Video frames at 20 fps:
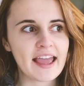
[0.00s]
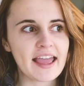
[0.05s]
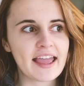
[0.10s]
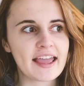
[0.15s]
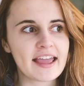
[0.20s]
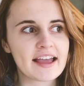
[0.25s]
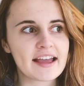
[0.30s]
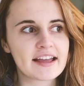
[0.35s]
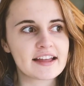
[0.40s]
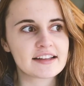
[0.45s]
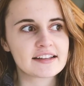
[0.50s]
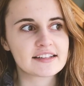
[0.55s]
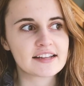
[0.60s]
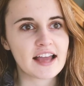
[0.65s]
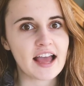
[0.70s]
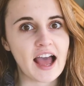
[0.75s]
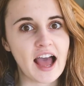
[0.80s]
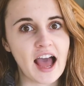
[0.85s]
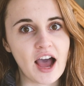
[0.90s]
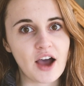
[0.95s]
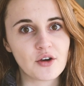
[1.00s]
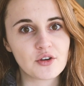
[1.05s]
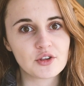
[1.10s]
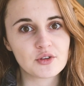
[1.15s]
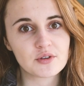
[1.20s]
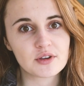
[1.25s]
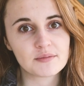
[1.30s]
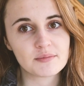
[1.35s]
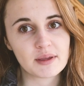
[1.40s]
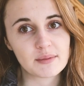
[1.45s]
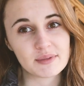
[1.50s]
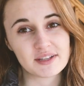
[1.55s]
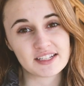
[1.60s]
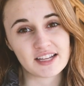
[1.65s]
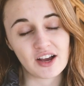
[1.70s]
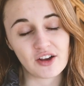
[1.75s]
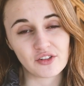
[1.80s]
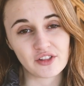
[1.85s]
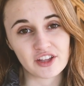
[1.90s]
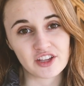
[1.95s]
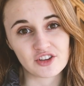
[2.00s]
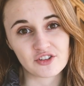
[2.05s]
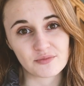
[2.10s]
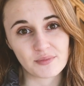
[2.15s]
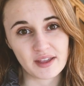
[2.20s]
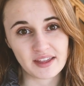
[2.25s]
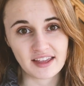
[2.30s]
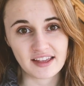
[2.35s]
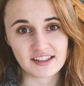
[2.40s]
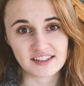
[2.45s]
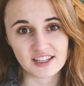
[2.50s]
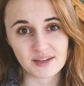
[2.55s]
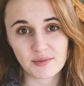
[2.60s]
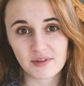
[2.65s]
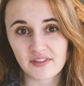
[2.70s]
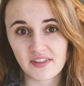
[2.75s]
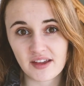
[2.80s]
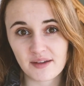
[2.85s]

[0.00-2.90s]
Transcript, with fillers: and how you can maybe tell that you're making some of